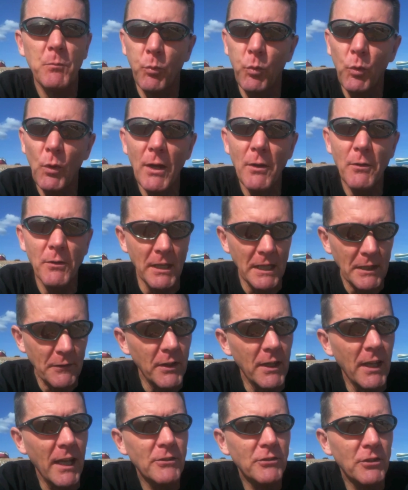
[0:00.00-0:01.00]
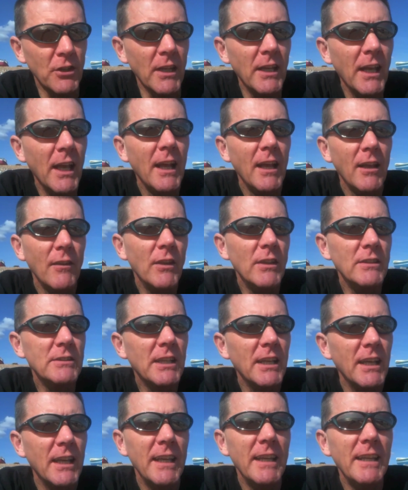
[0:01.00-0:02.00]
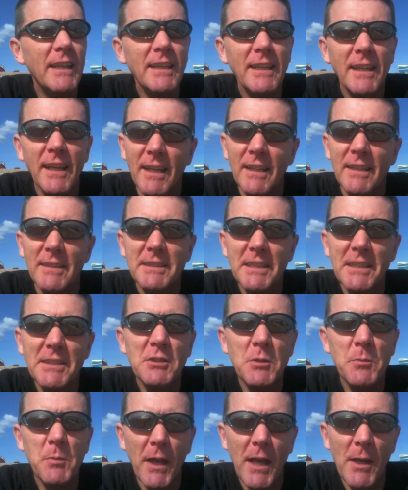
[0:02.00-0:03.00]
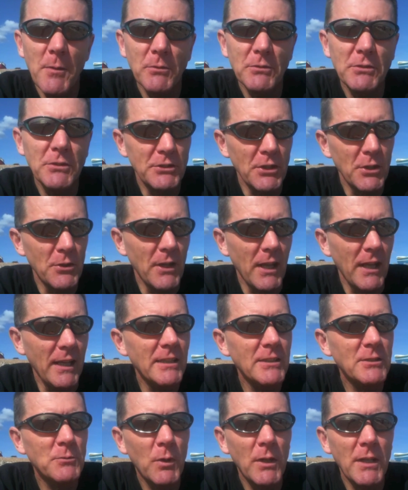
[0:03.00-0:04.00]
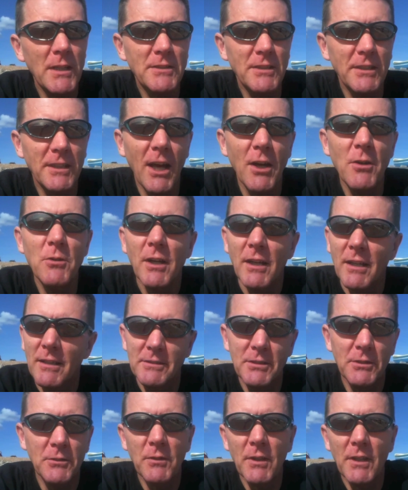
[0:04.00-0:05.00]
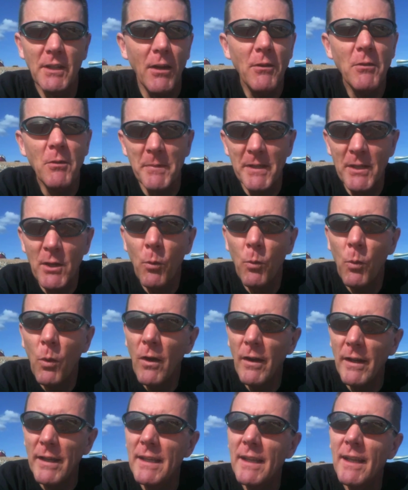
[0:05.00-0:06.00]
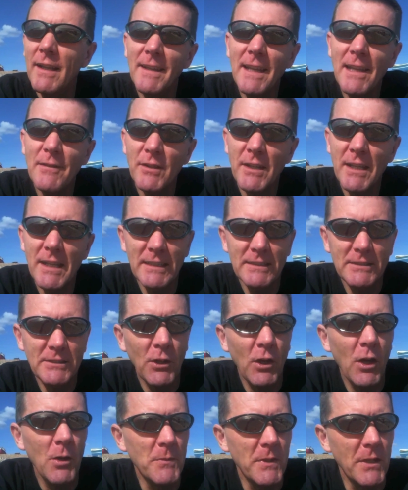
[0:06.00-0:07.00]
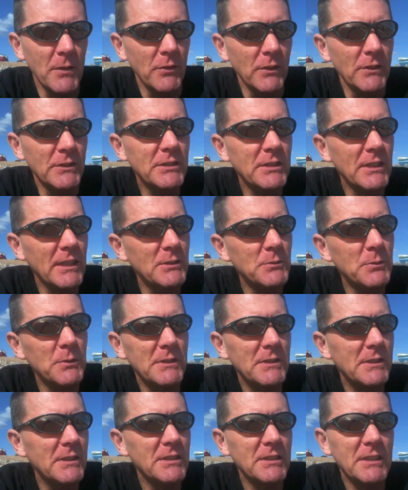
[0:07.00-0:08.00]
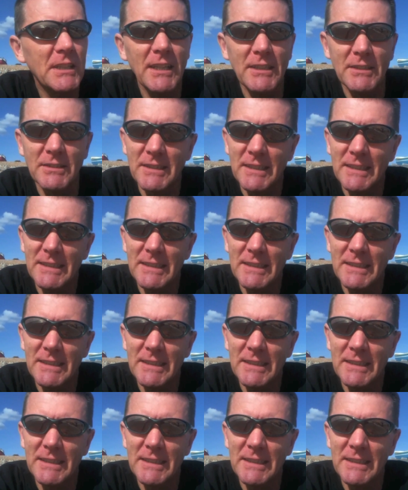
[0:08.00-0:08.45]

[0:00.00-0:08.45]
proud even actually, that he seems to be able to do that. He's willing to go to, you know, I mean, Hawaii, 11 hours time difference, and as we've discussed,